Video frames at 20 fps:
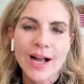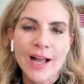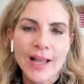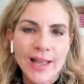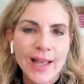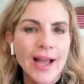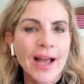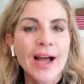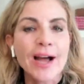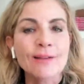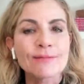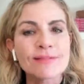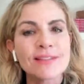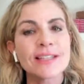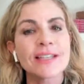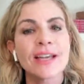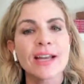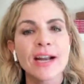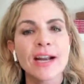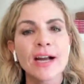I have
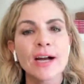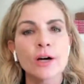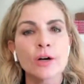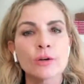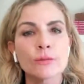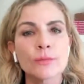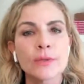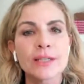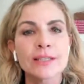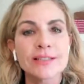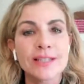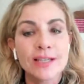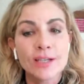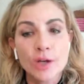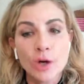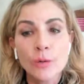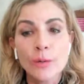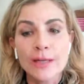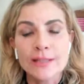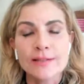to get out because I
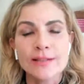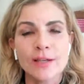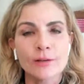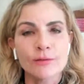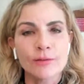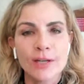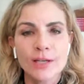know myself.